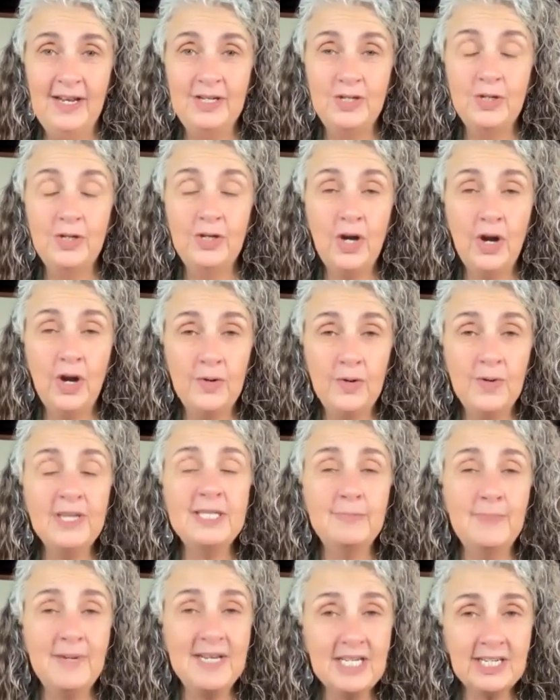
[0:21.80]
to go,
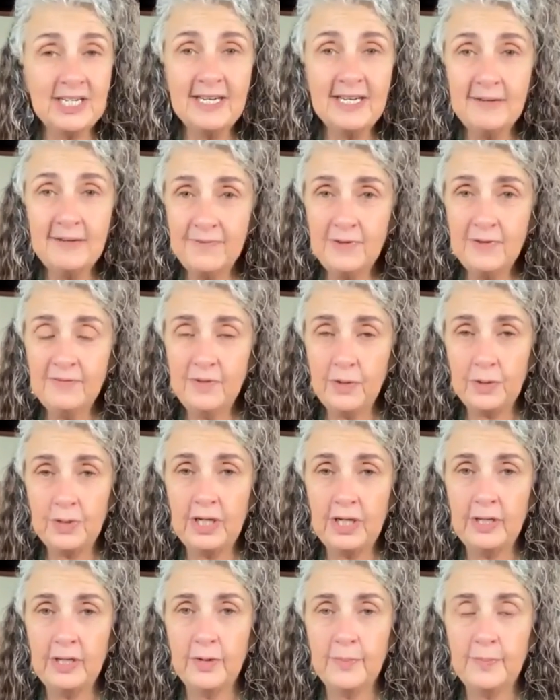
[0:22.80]
especially if you've
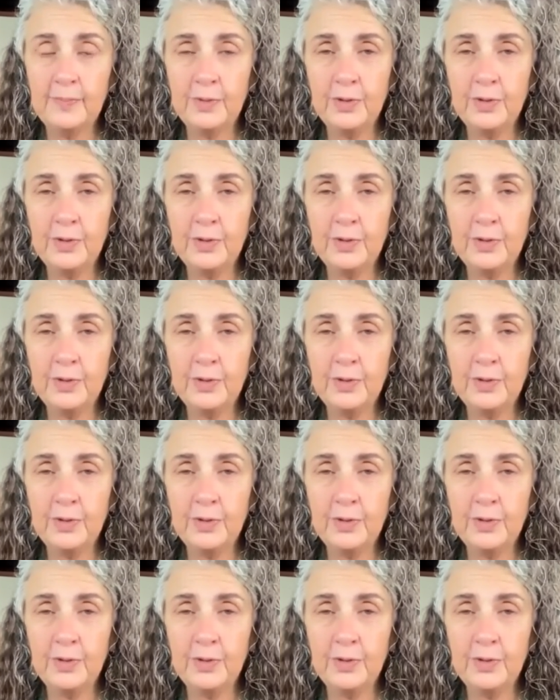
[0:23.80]
got a lot of